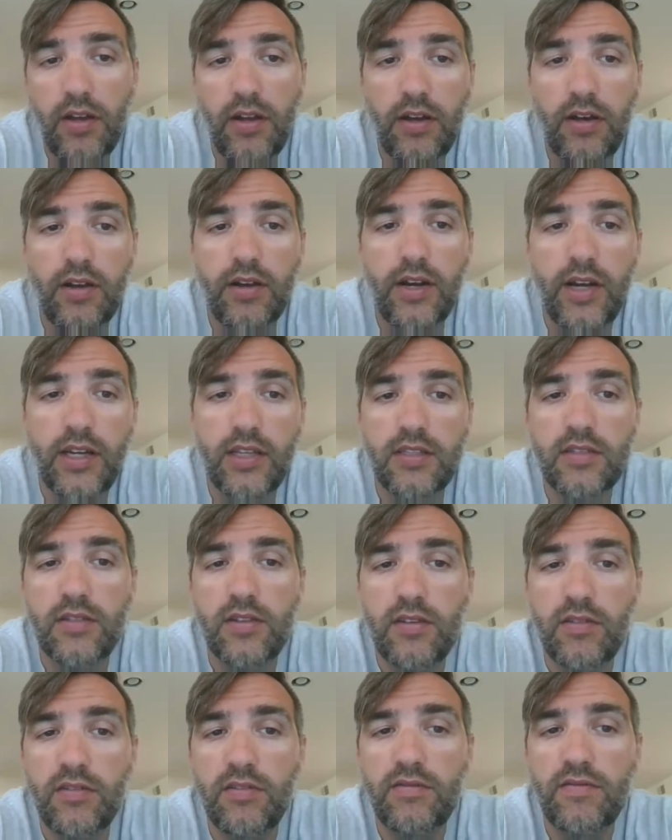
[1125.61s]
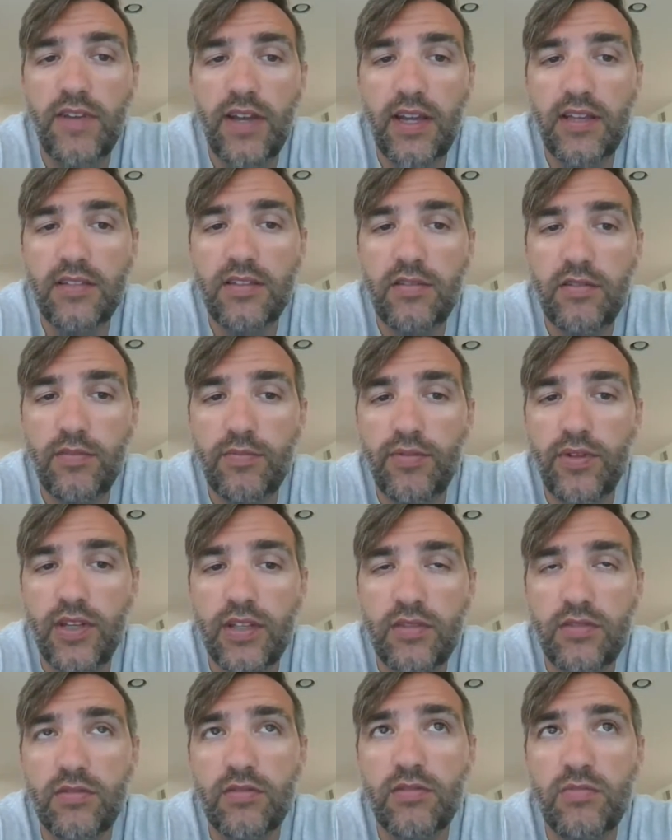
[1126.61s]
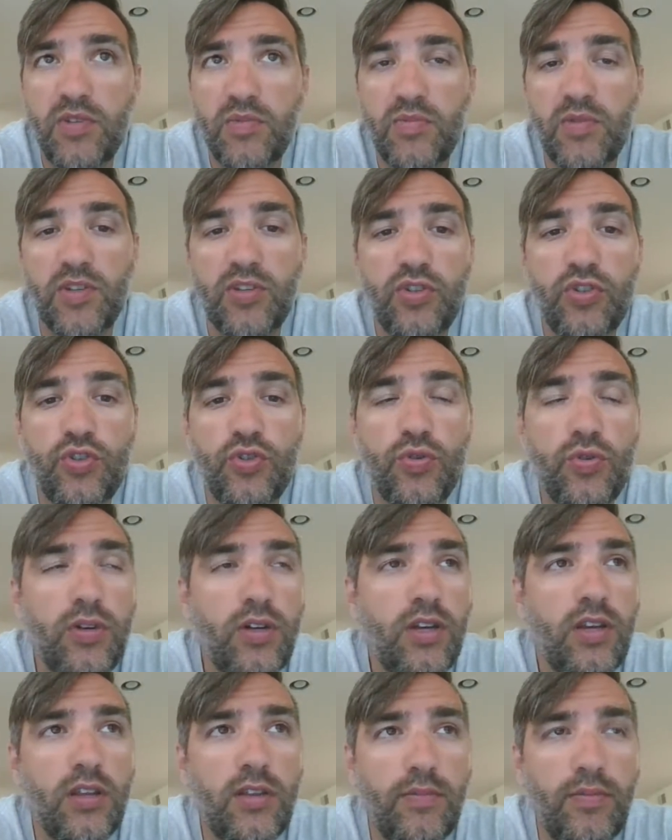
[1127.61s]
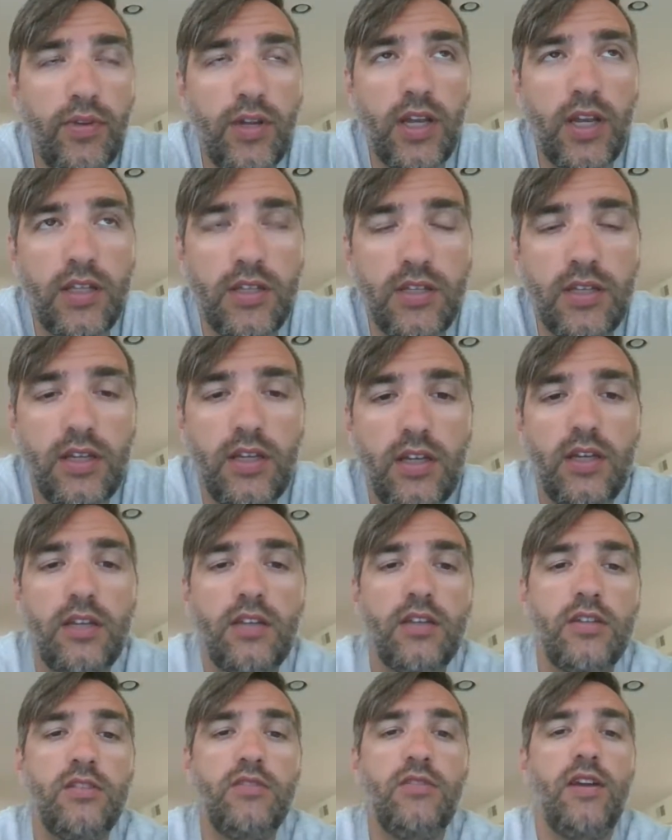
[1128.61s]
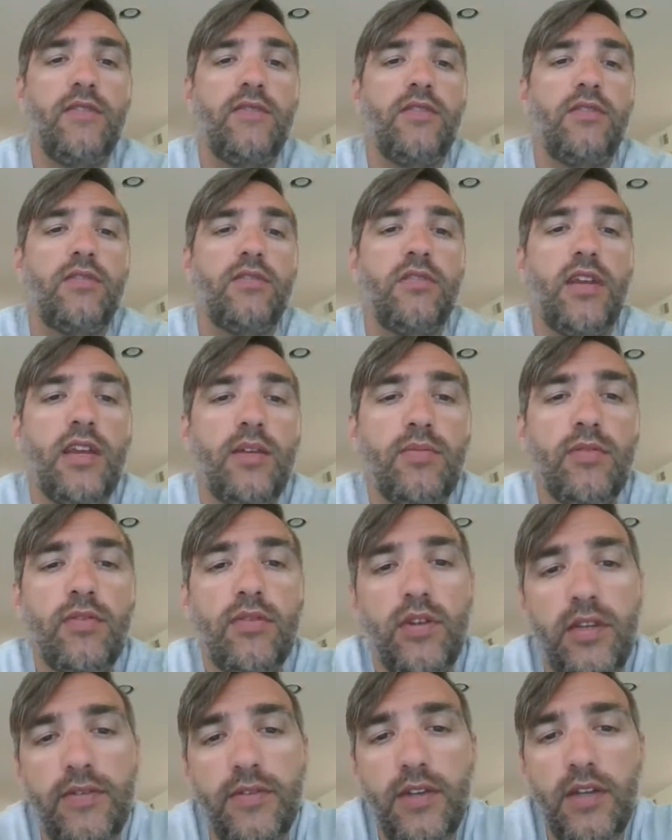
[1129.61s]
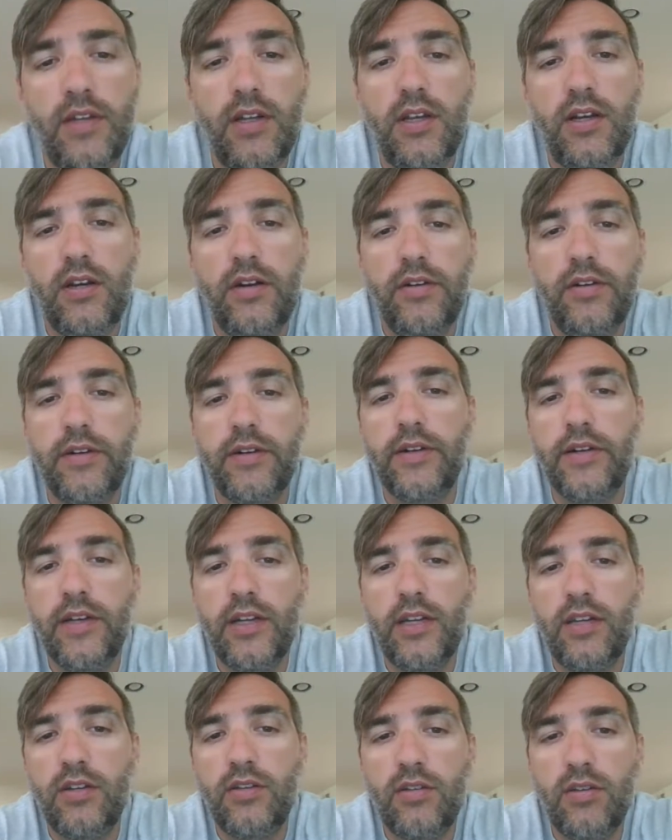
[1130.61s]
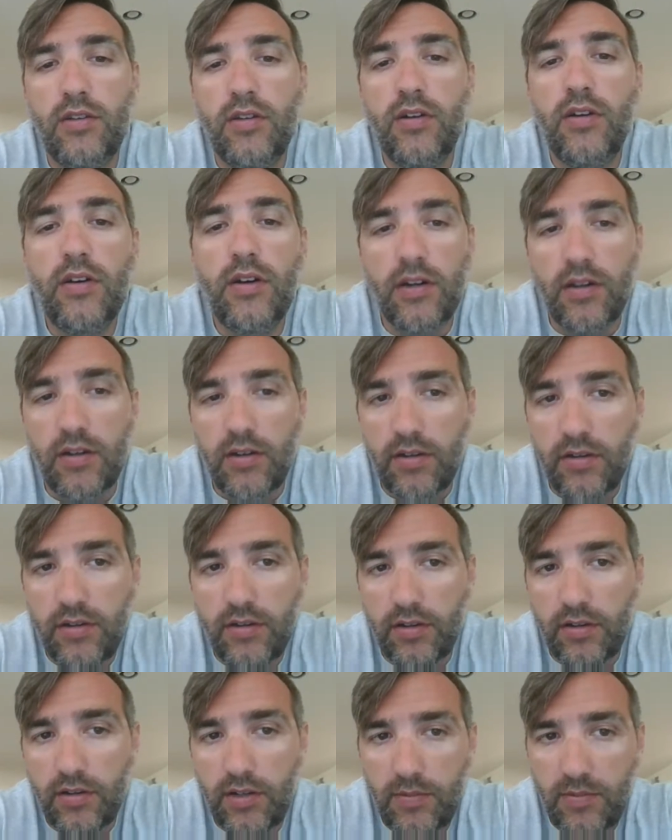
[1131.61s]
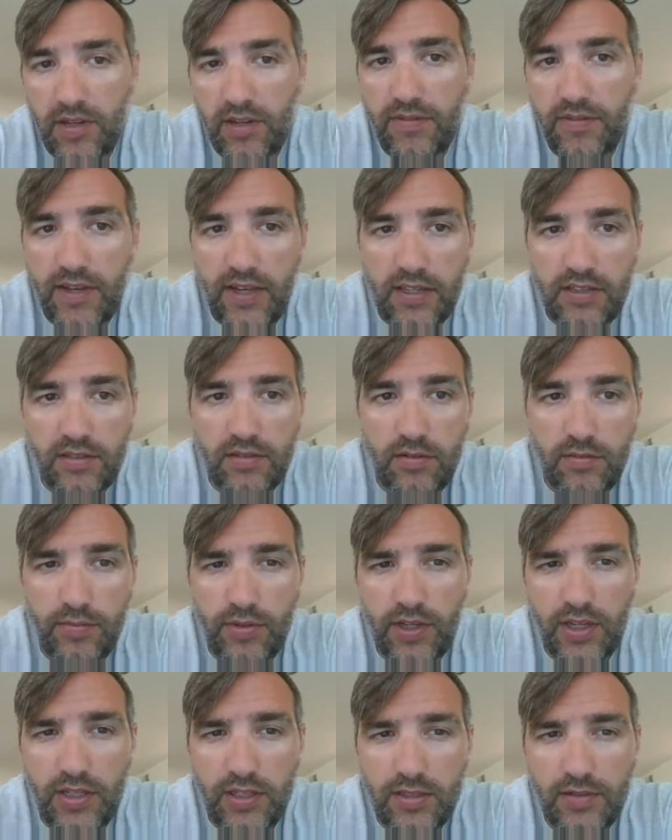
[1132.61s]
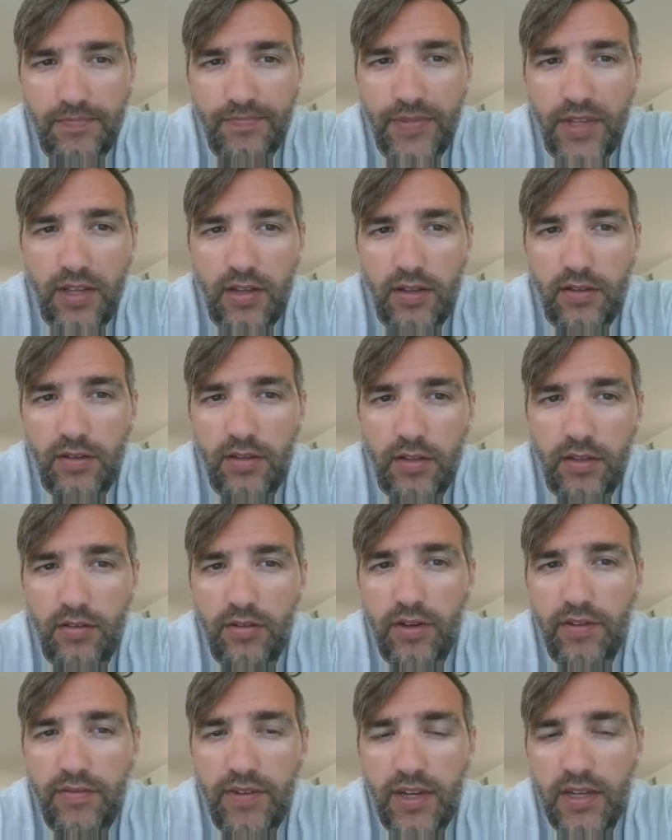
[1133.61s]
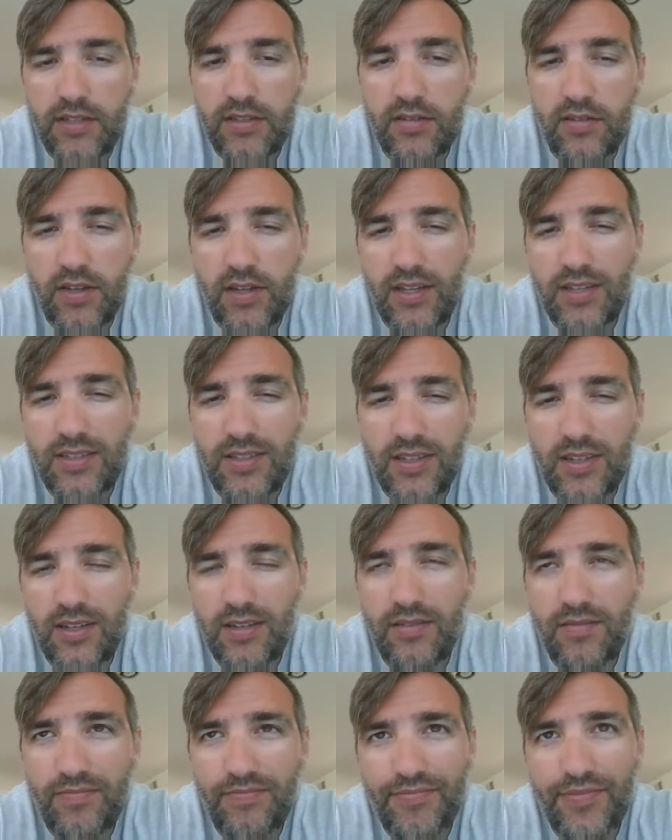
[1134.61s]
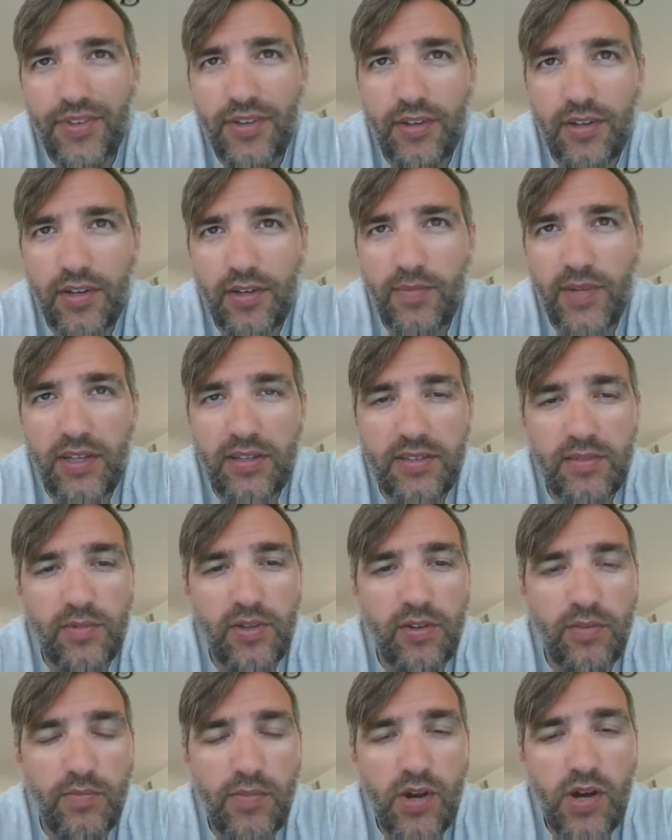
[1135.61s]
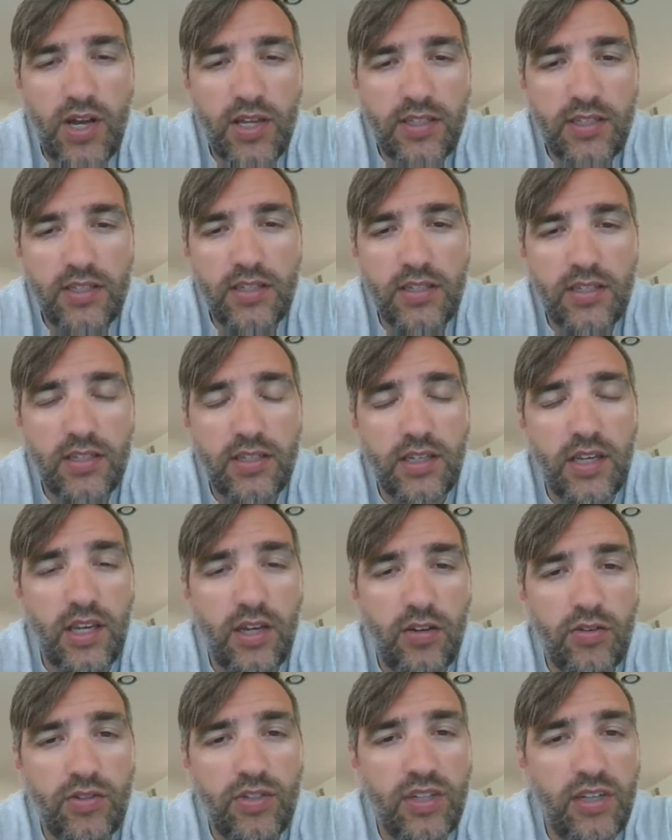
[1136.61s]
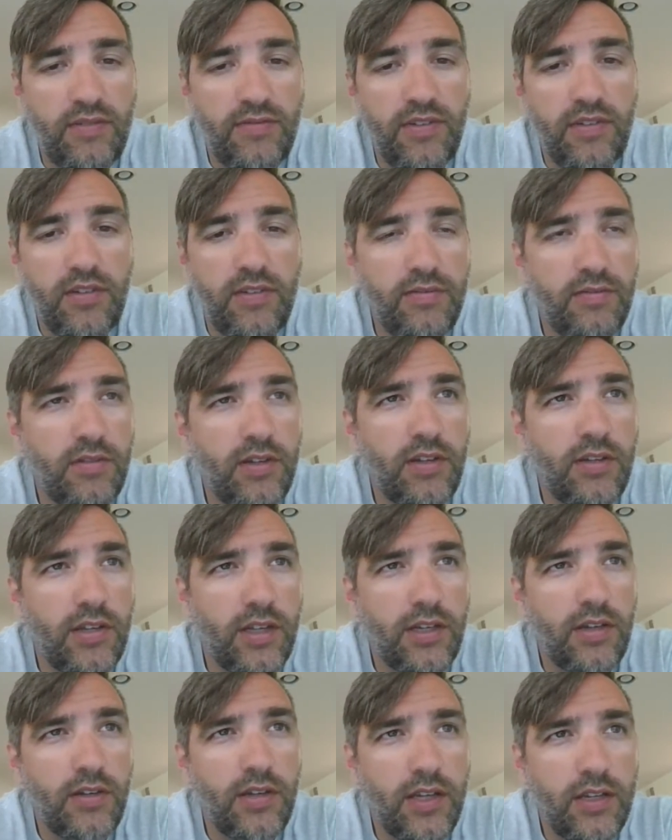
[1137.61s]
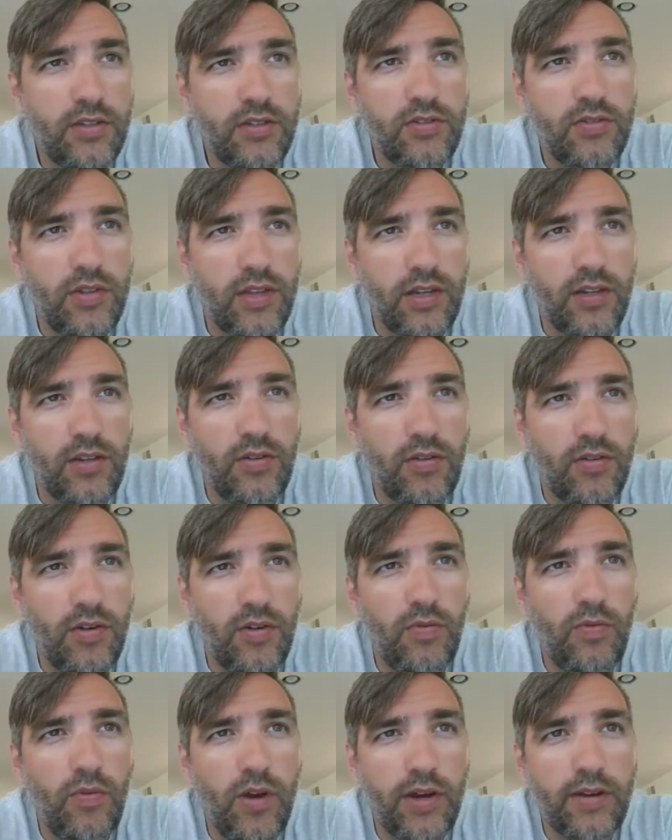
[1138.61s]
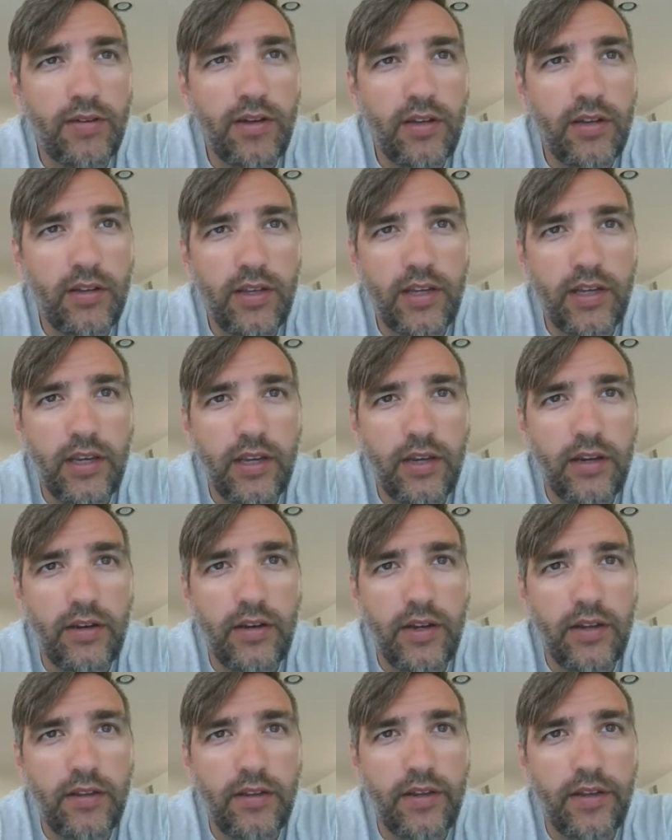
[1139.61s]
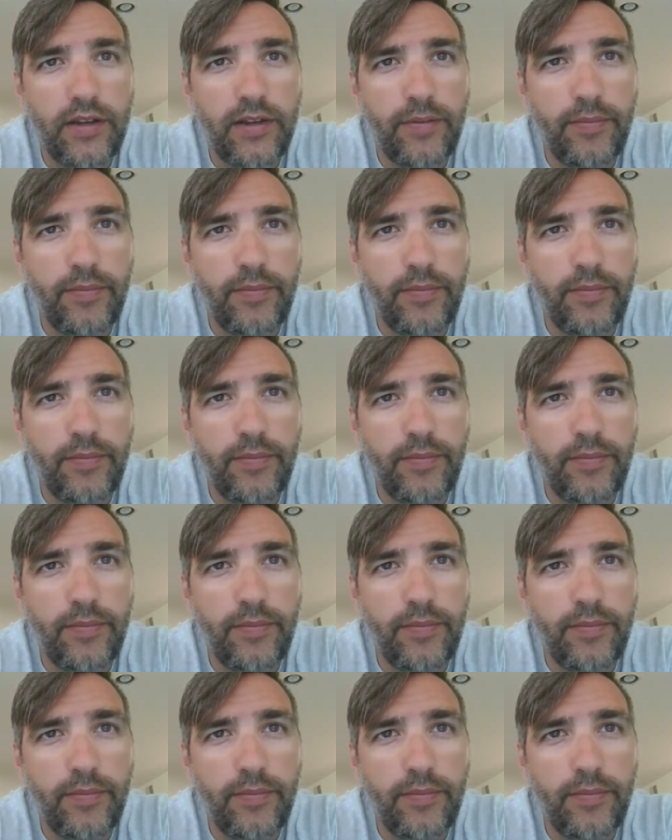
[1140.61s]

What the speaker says: All right, so the vascular plants are going to be the majority of the plants that you have in your neighborhood or in your yard are going to be vascular plants. The non-vascular, like I said, they're going to be some of your mosses, algae. If you live around like a watery like area, like